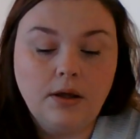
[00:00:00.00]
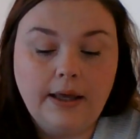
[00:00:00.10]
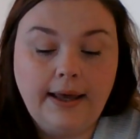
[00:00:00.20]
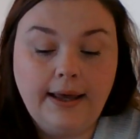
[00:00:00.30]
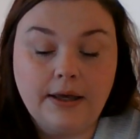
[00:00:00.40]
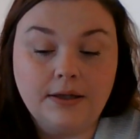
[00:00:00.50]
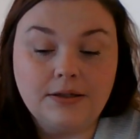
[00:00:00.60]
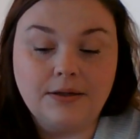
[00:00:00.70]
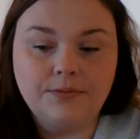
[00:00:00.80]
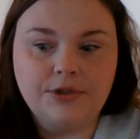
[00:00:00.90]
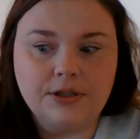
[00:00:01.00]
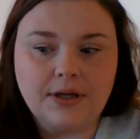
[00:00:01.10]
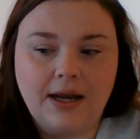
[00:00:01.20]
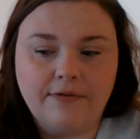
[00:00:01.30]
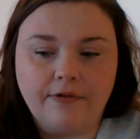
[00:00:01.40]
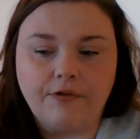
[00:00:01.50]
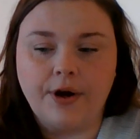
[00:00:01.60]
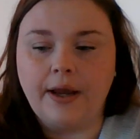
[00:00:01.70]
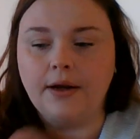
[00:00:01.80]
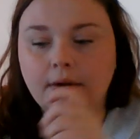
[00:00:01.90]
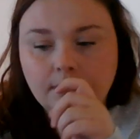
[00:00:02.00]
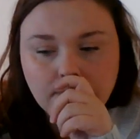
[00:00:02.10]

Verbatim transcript: And I'm just kind of afraid if